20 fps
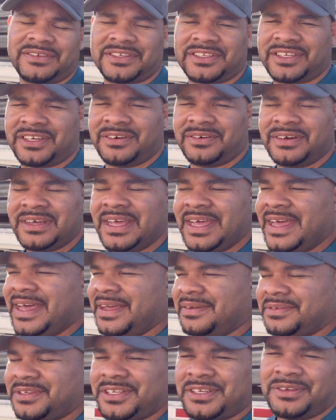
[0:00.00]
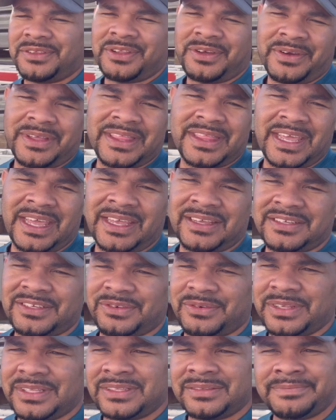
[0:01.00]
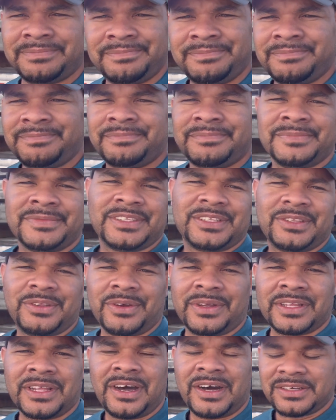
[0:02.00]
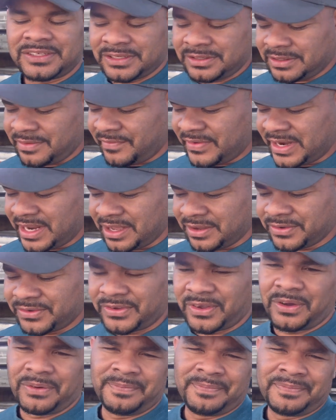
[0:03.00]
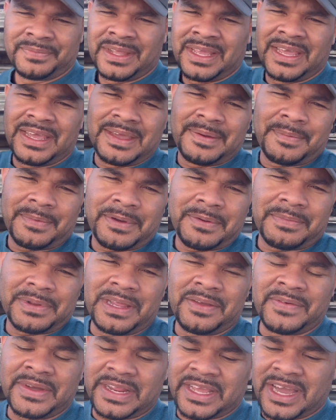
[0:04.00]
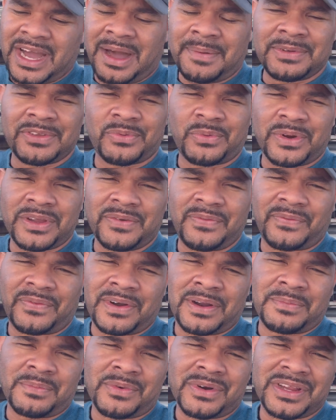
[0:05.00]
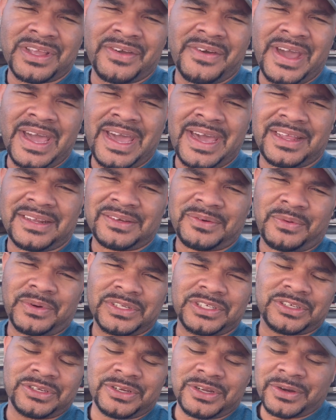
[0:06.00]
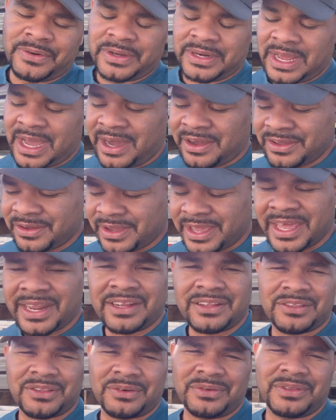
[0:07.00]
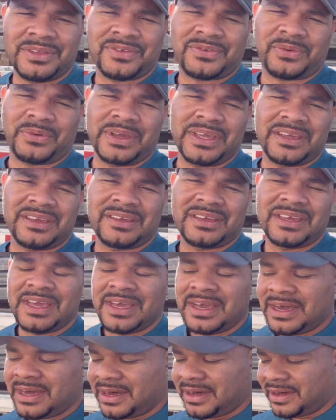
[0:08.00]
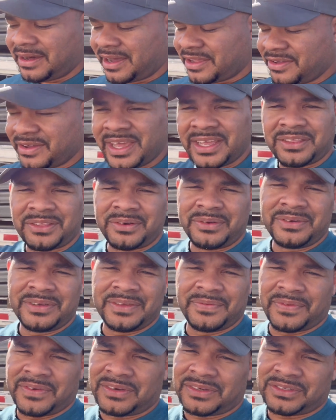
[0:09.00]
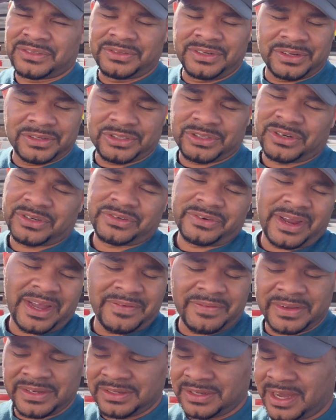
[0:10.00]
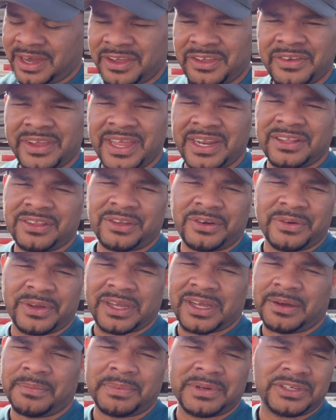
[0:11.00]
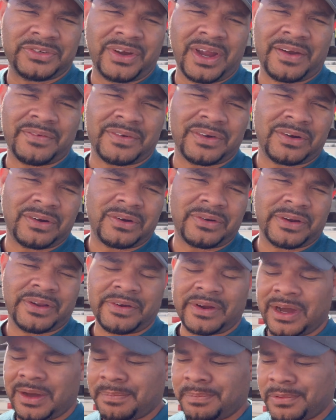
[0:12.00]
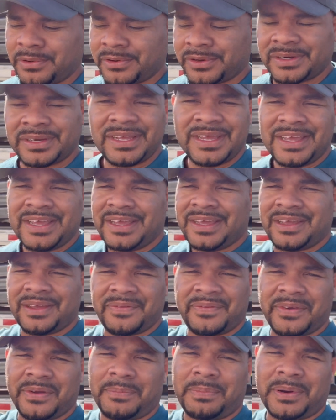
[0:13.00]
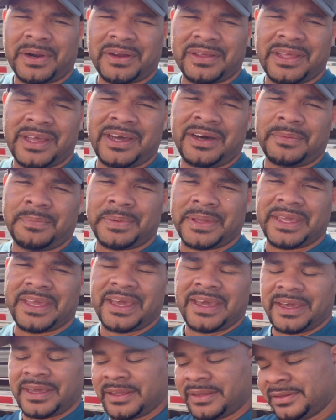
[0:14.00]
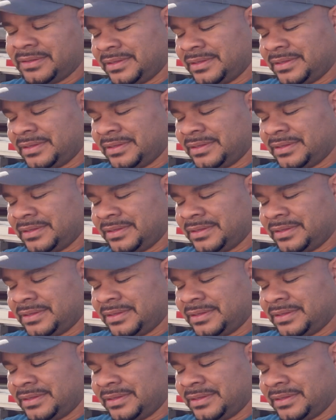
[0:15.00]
Still doing things, doing the hustle on the video. So leave any comments, where you from, where you at, what you doing, how you getting through this week, how you get through if you're truck driving, how you getting through, a company driver or owner op, or if you're part of the LP gang.